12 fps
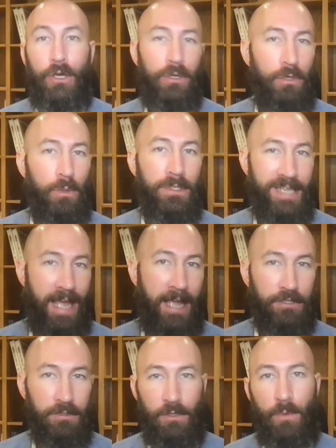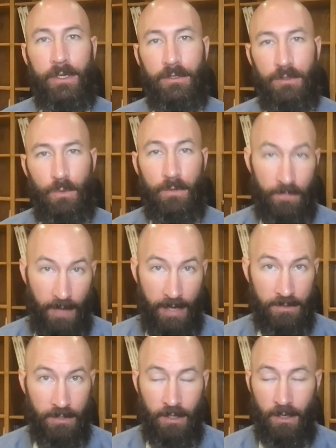who it's actually going to
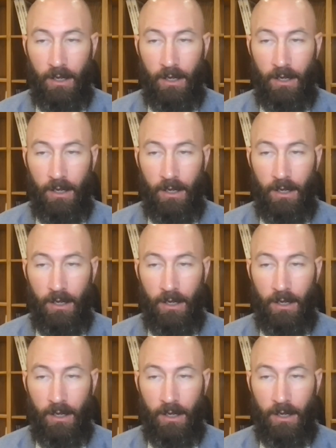affect.